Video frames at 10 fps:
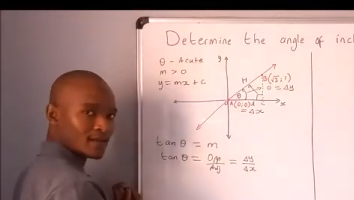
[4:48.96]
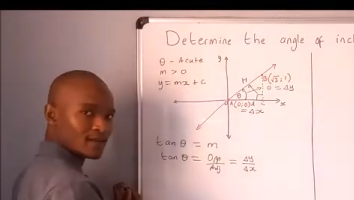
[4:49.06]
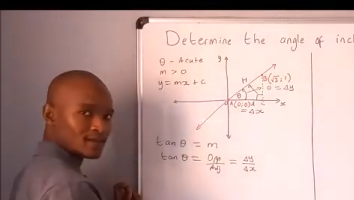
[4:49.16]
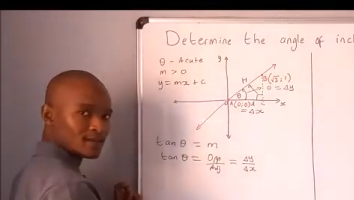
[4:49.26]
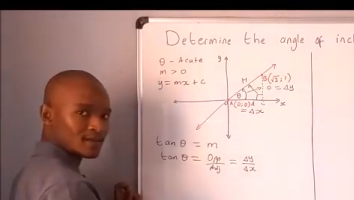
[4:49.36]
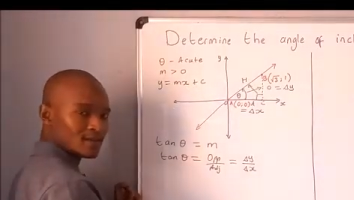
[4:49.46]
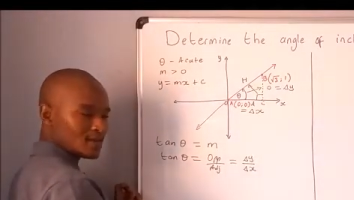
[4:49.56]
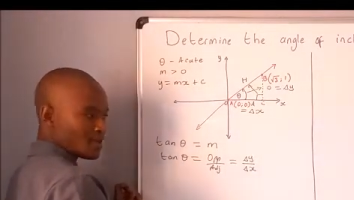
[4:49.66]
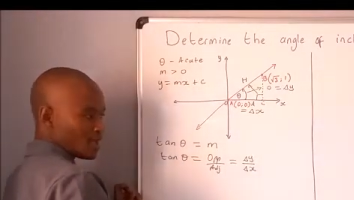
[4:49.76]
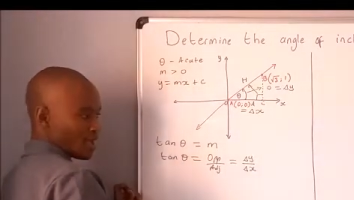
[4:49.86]
Okay,
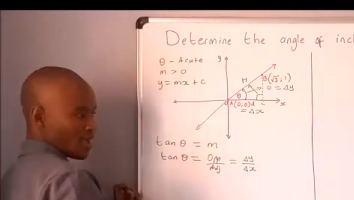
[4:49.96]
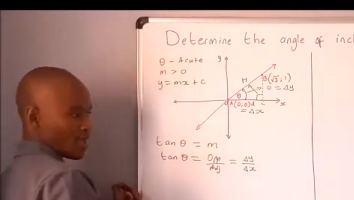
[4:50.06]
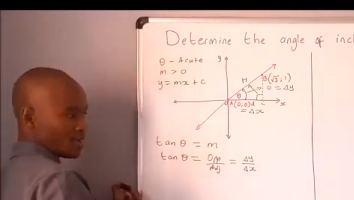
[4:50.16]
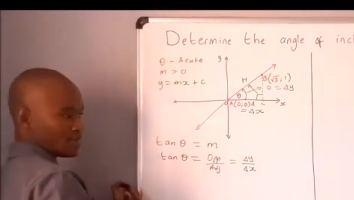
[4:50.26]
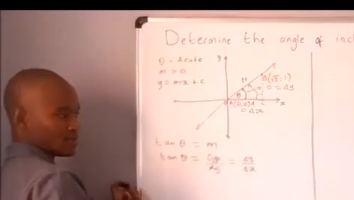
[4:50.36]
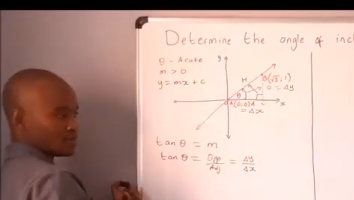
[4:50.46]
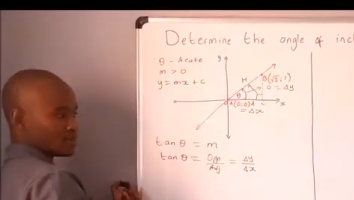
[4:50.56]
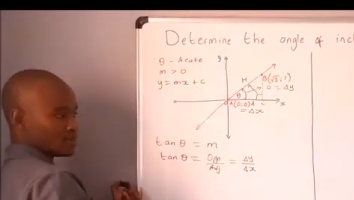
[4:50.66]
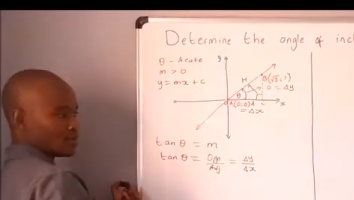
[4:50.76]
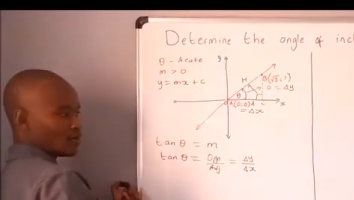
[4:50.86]

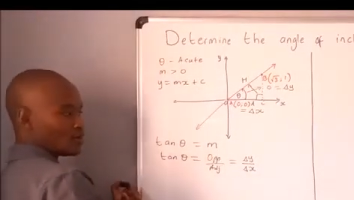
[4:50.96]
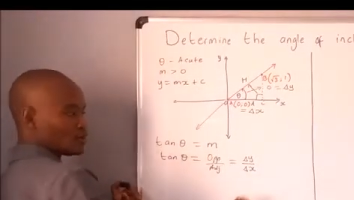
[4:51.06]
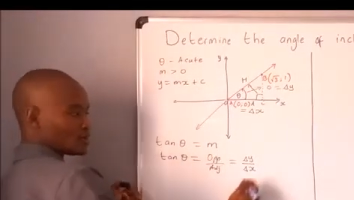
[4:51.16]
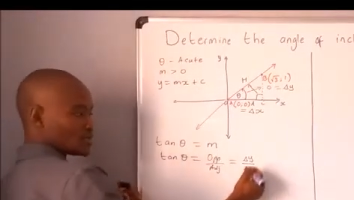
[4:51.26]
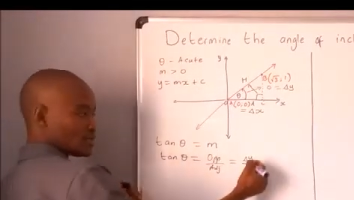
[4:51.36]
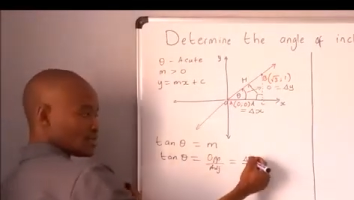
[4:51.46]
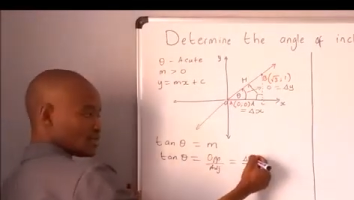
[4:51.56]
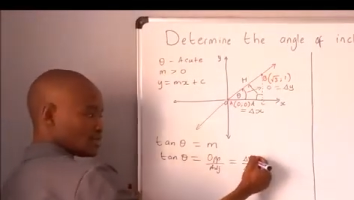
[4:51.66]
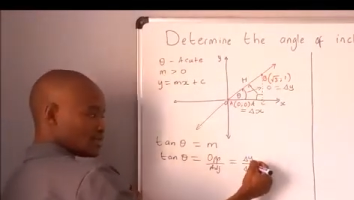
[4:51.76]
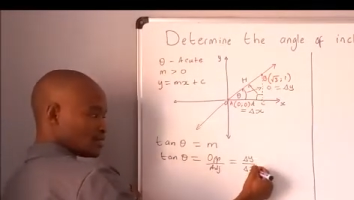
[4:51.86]
and
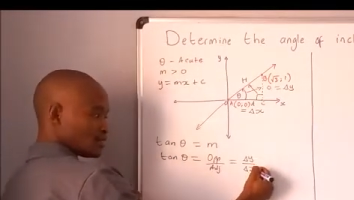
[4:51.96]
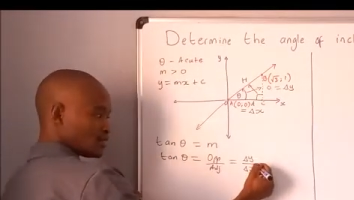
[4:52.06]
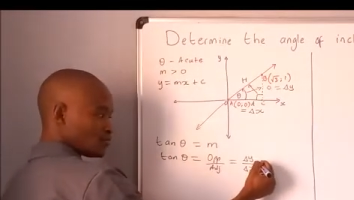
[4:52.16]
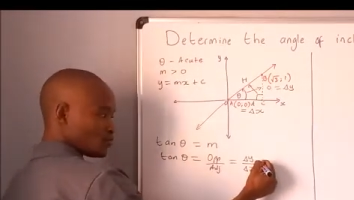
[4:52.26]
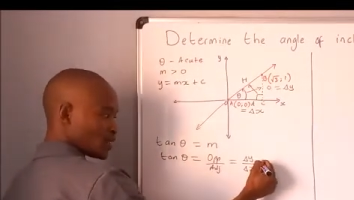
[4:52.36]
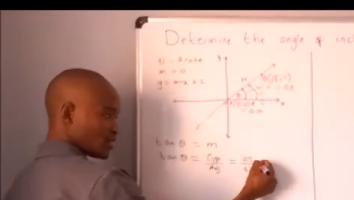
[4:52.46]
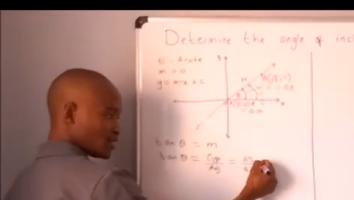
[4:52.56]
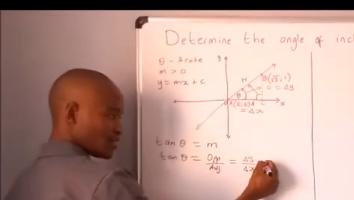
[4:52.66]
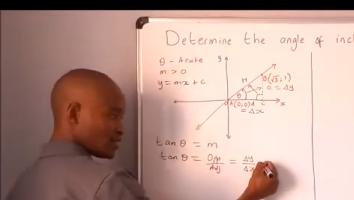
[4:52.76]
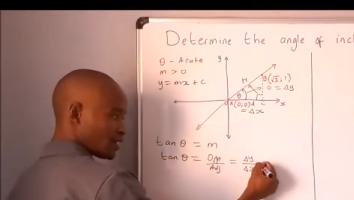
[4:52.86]
obviously if
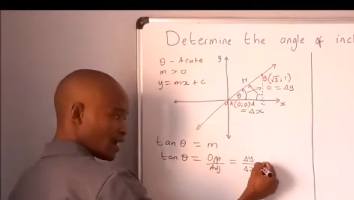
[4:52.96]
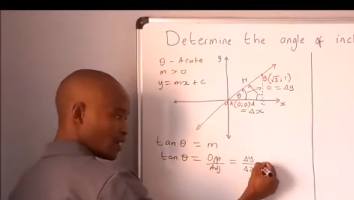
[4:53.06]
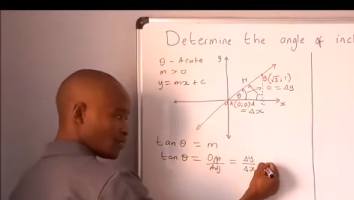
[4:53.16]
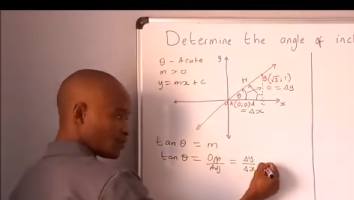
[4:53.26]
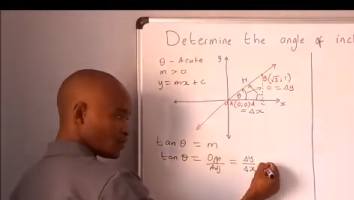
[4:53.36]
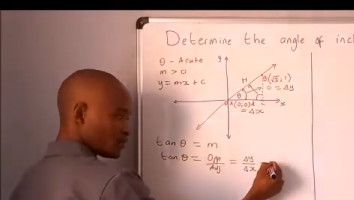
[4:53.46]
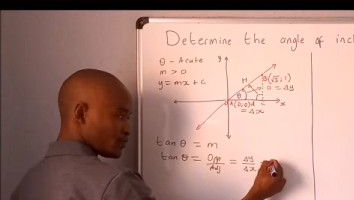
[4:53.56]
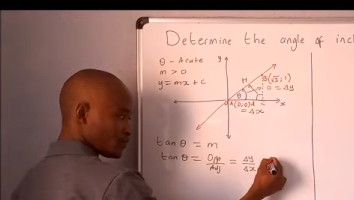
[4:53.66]
we now